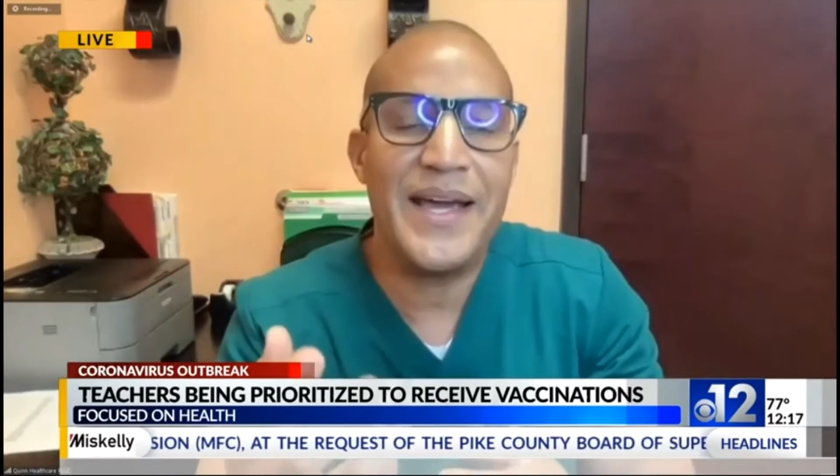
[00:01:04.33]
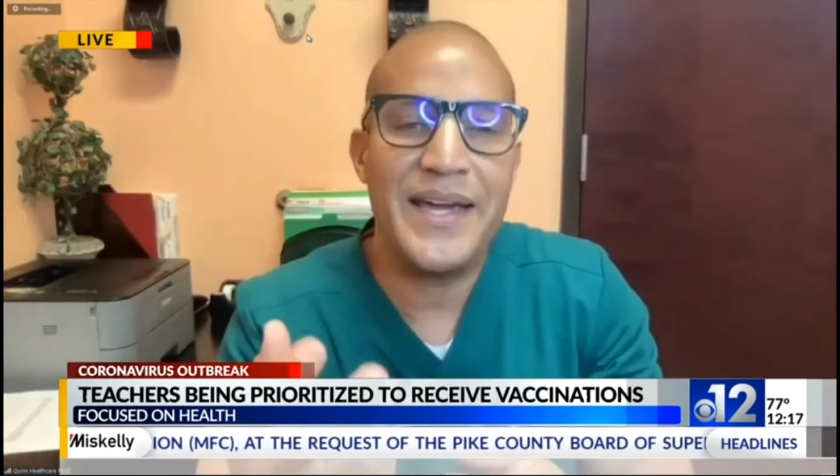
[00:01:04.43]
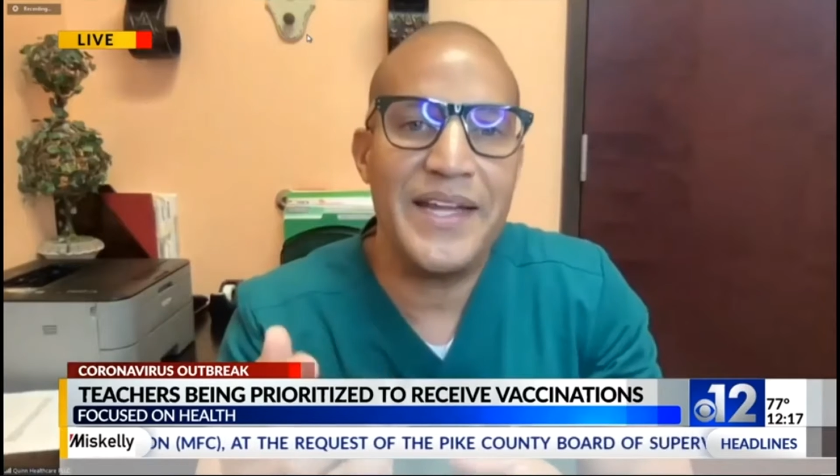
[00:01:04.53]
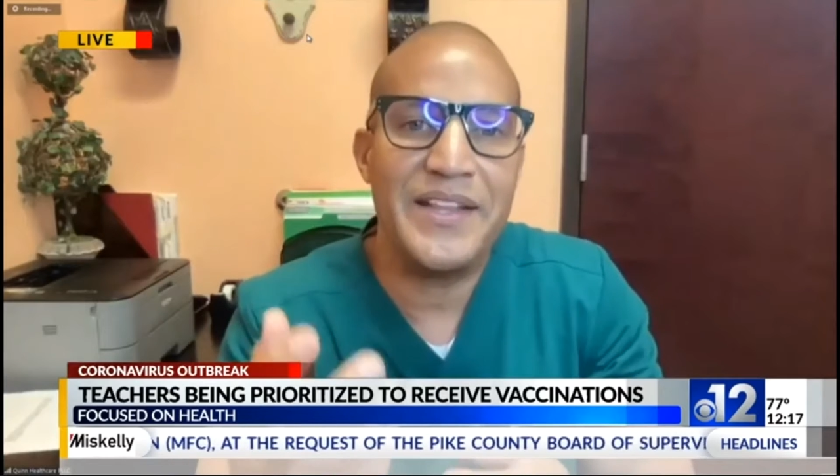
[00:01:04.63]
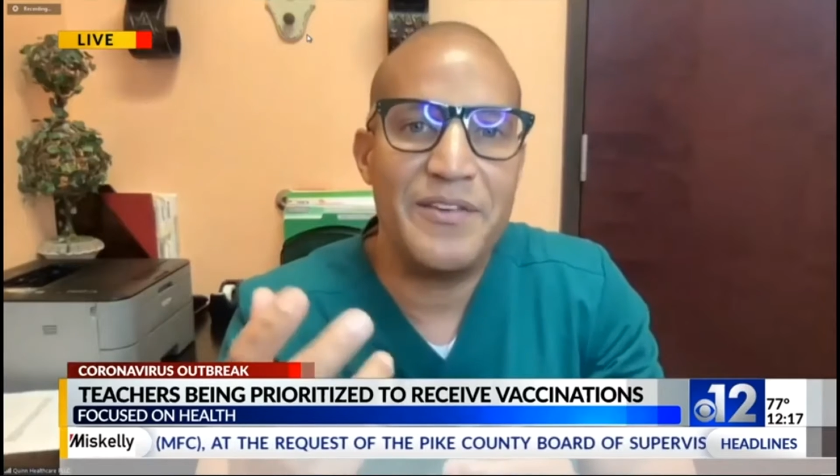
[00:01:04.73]

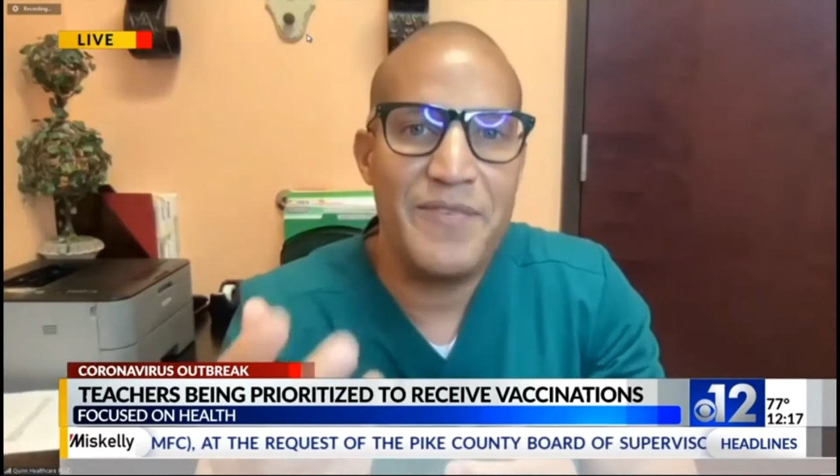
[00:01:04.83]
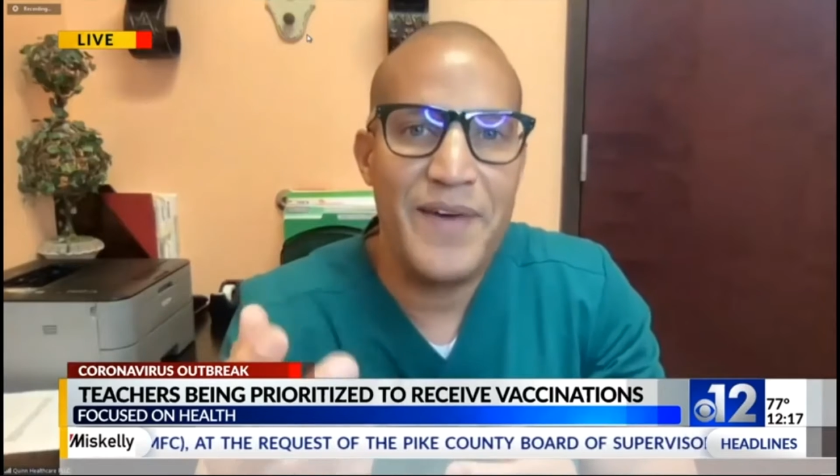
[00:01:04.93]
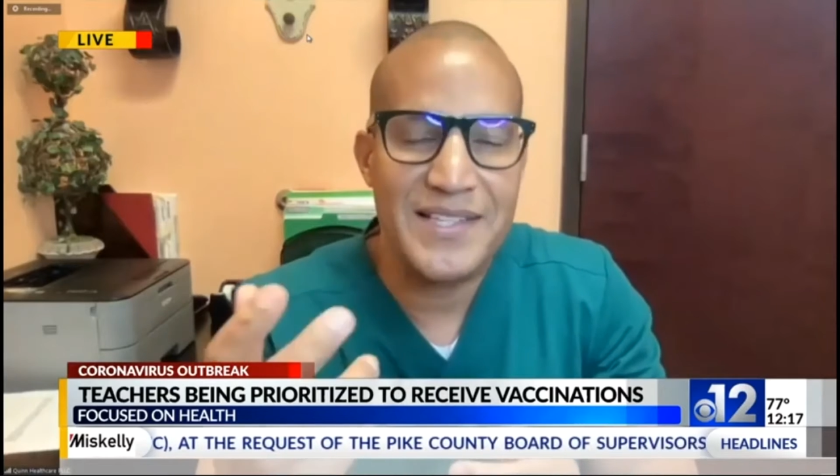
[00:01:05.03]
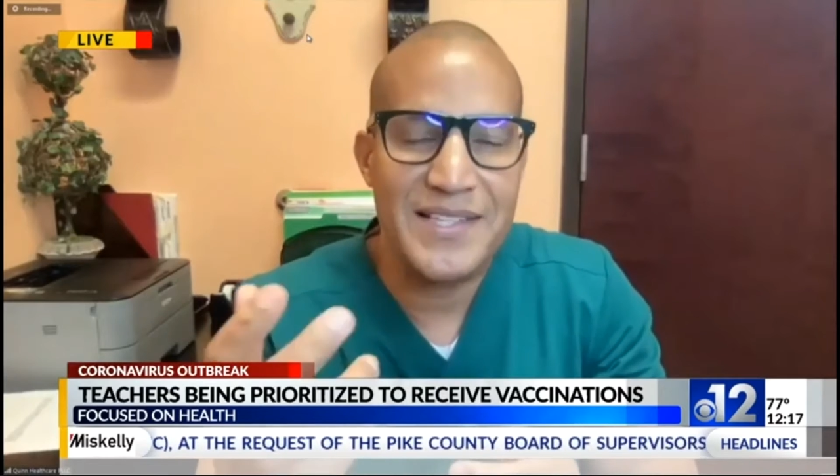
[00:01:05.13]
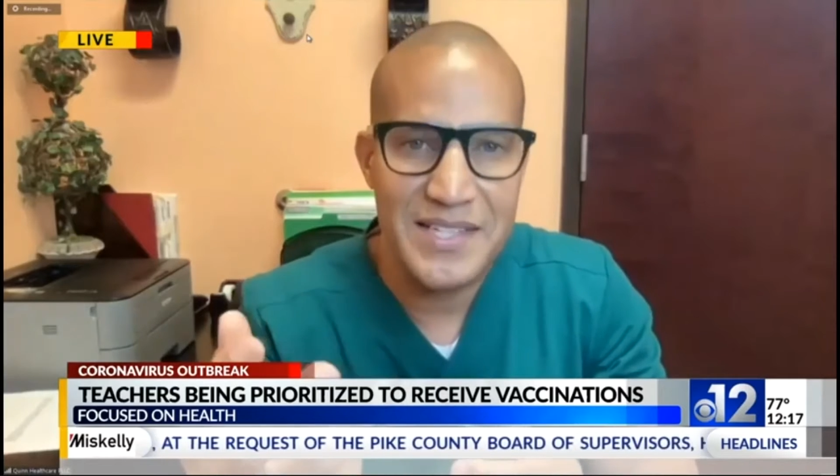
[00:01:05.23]
getting the
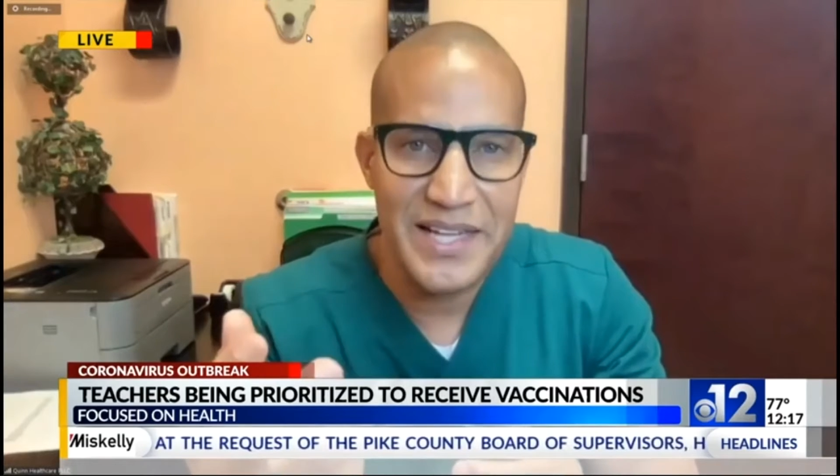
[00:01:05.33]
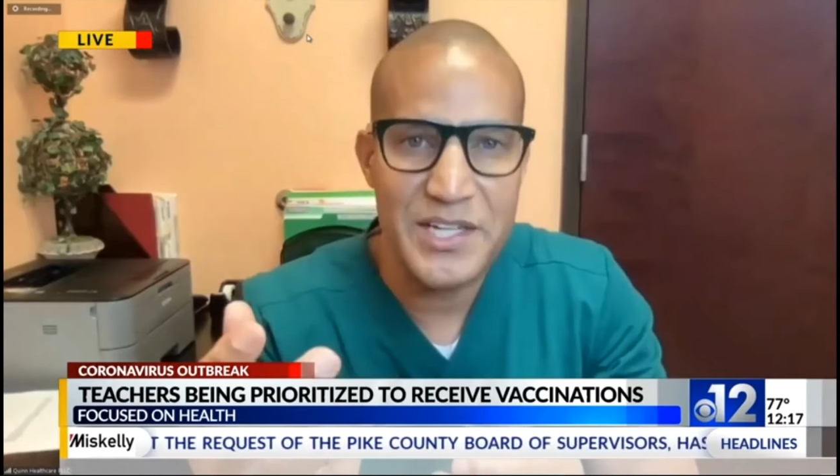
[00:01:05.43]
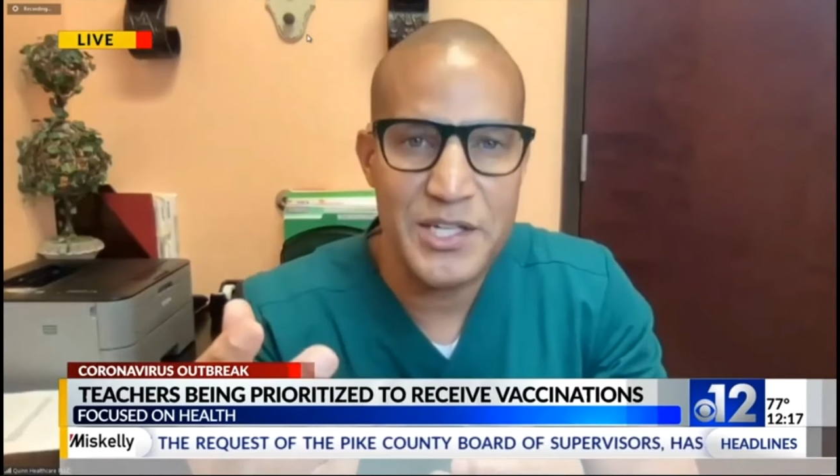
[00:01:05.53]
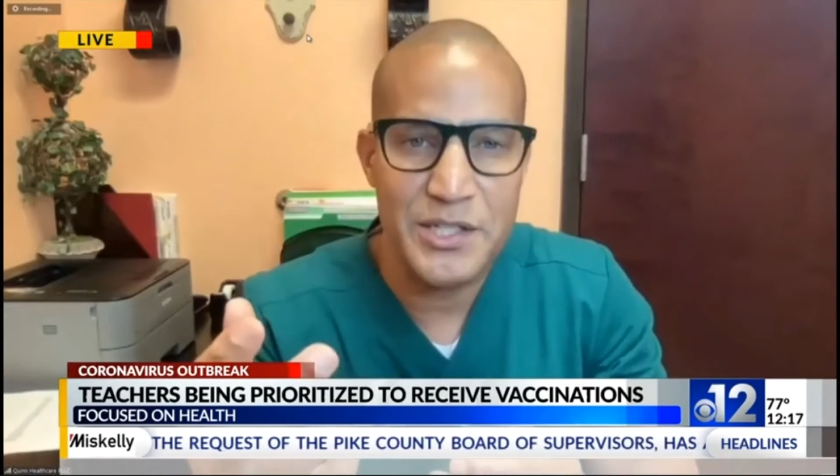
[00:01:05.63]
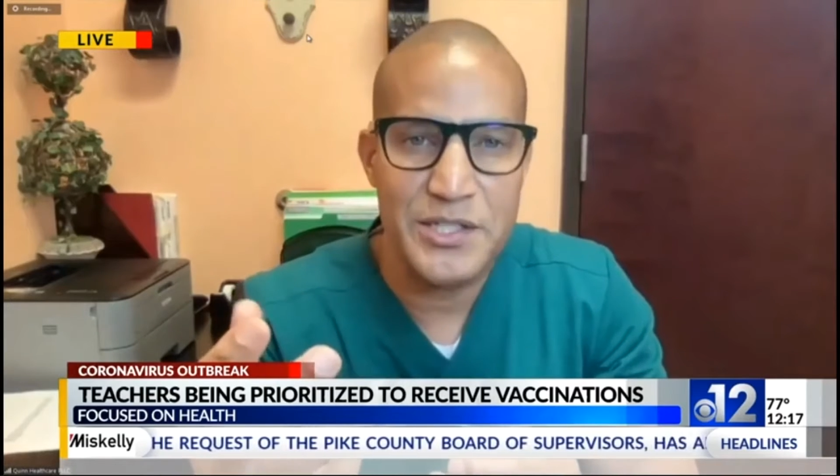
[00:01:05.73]

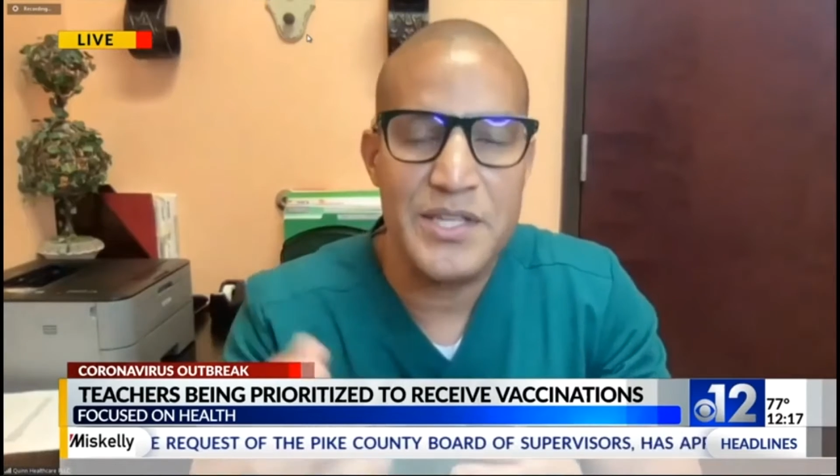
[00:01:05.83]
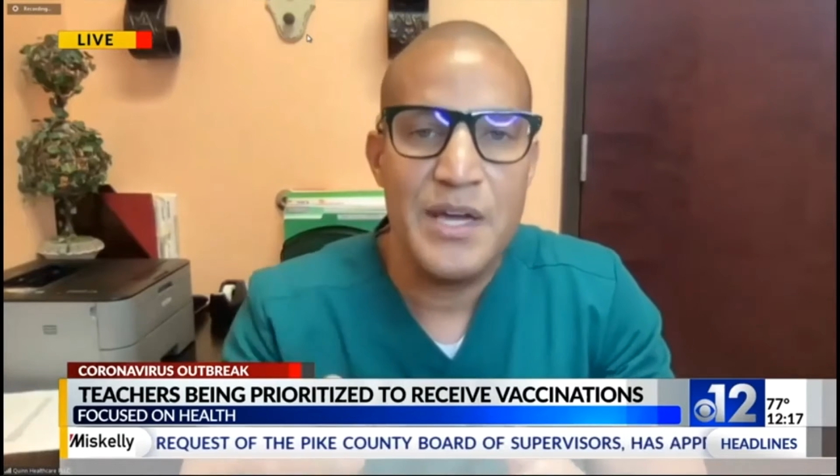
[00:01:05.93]
vaccinations